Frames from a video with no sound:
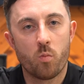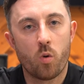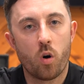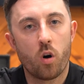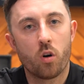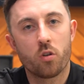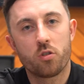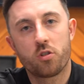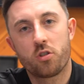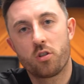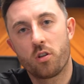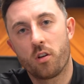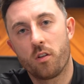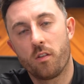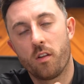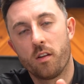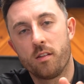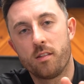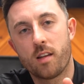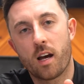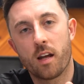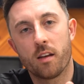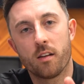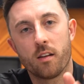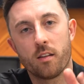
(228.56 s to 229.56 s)
watch. The
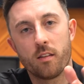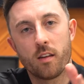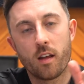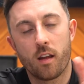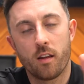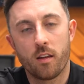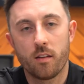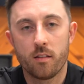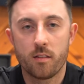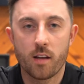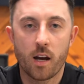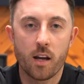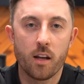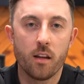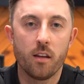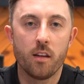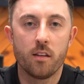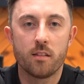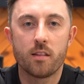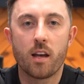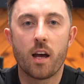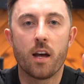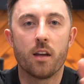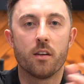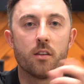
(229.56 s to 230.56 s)
dial
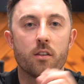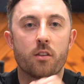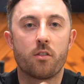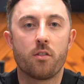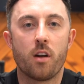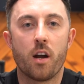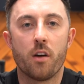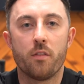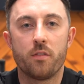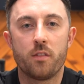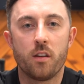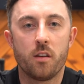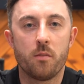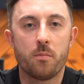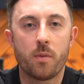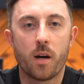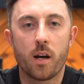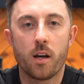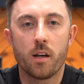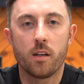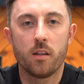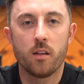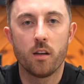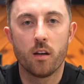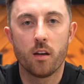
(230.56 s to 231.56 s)
is handcrafted
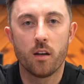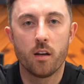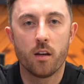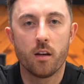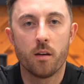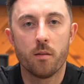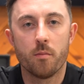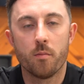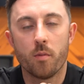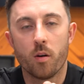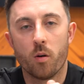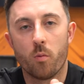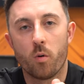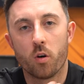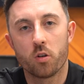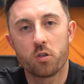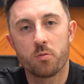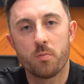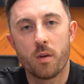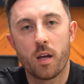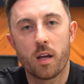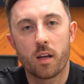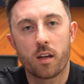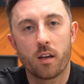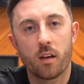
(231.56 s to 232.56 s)
by a
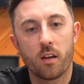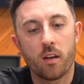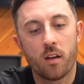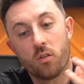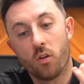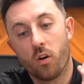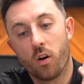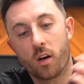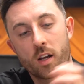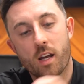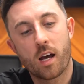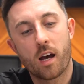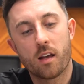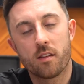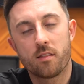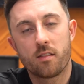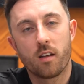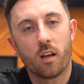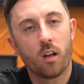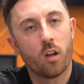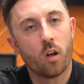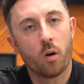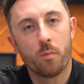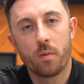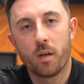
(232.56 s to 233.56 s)
watchmaker, so I can't
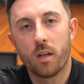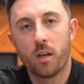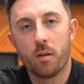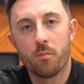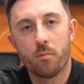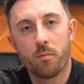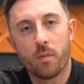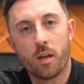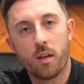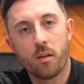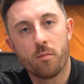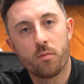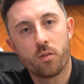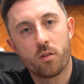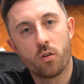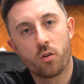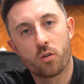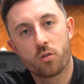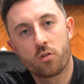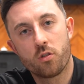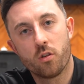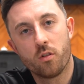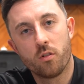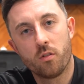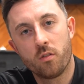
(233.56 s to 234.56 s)
see a lot being made in
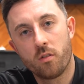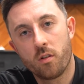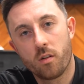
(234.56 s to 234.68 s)
production.